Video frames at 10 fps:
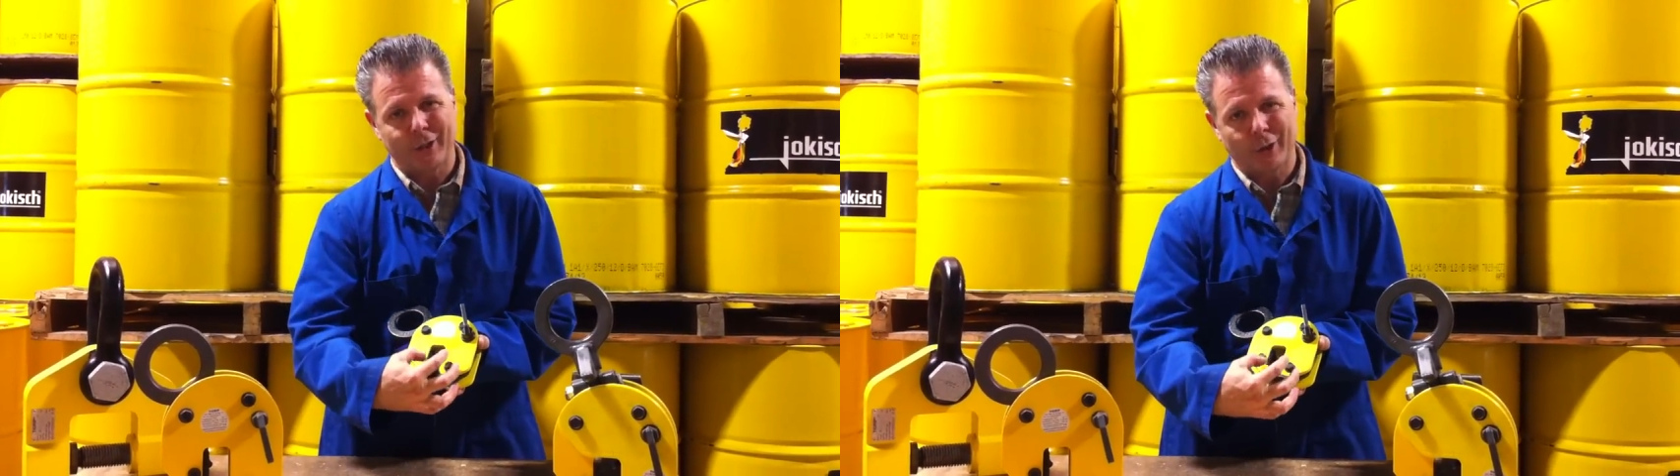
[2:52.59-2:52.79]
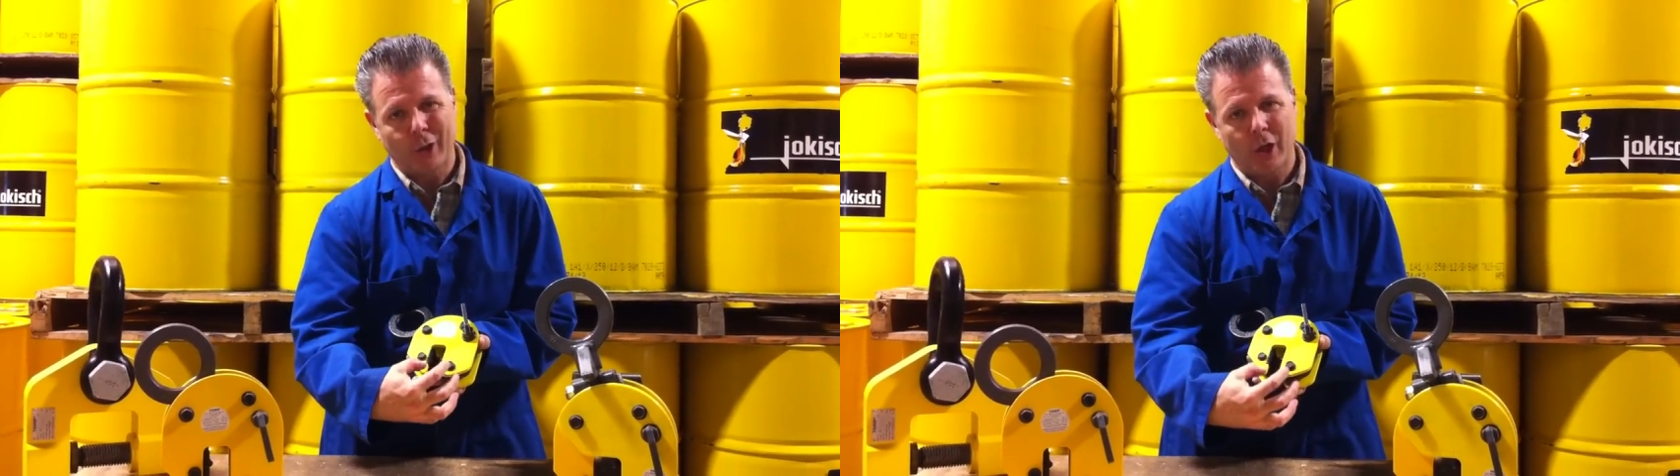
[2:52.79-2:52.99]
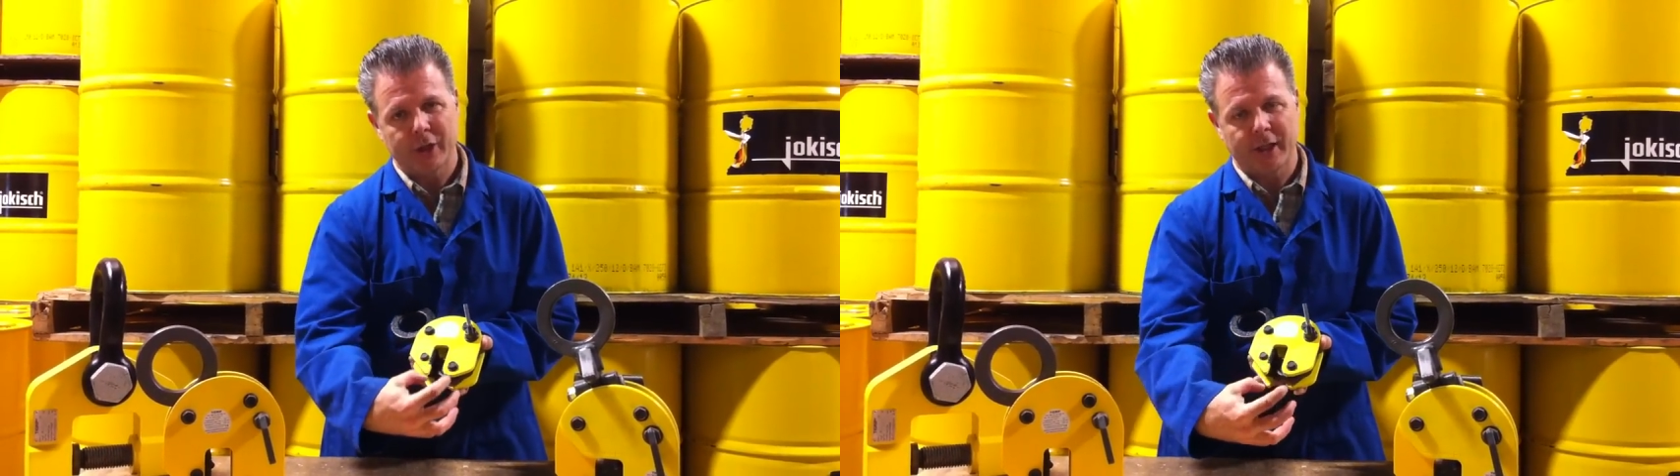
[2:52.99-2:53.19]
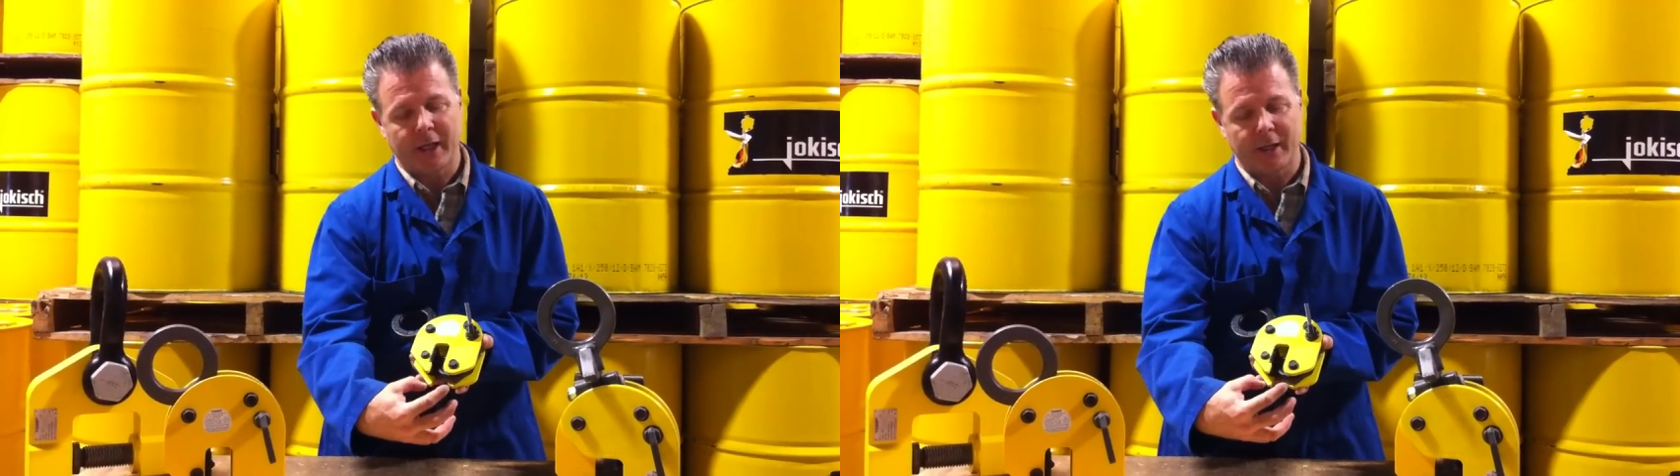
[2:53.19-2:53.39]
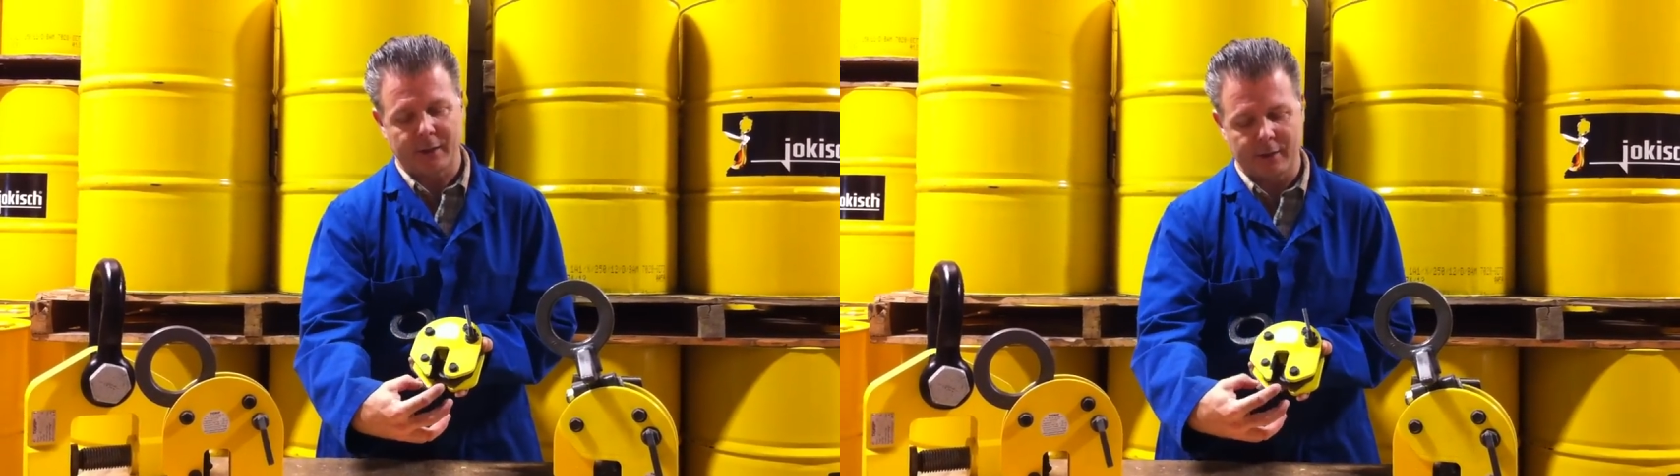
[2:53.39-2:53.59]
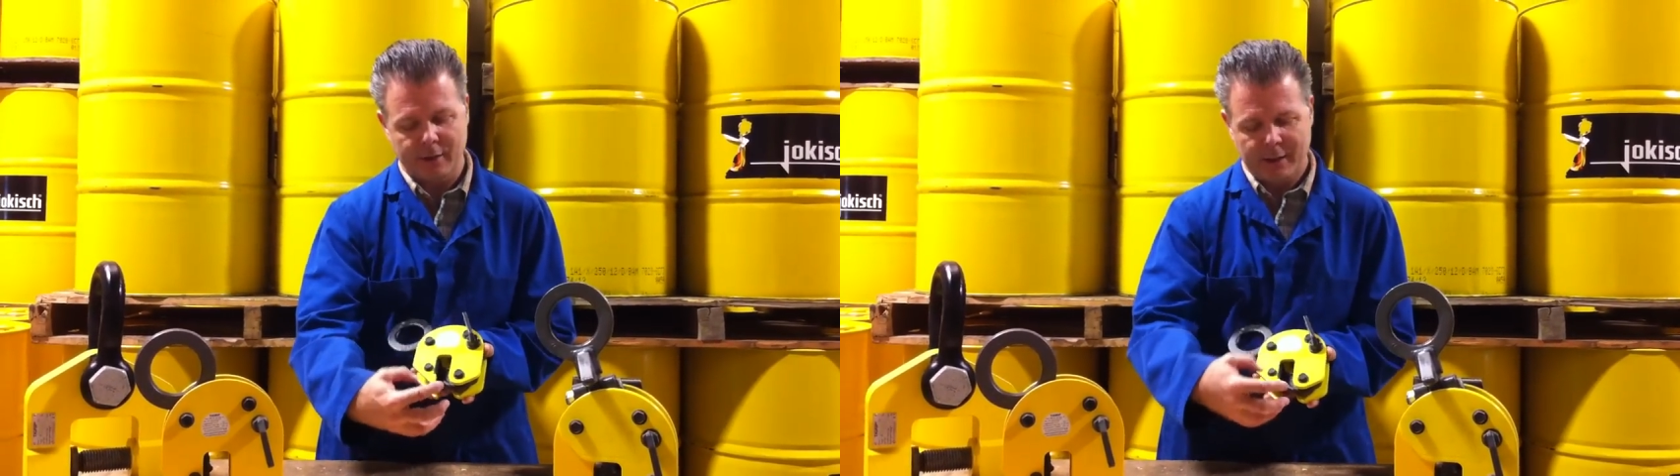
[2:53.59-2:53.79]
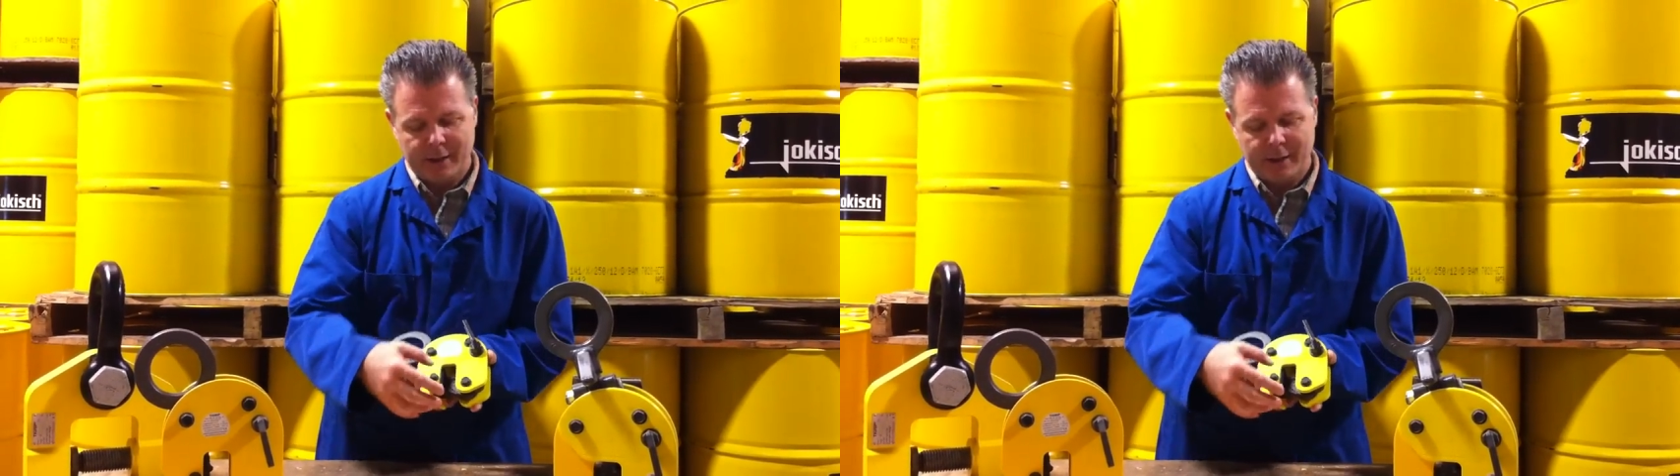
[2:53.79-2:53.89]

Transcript: elongated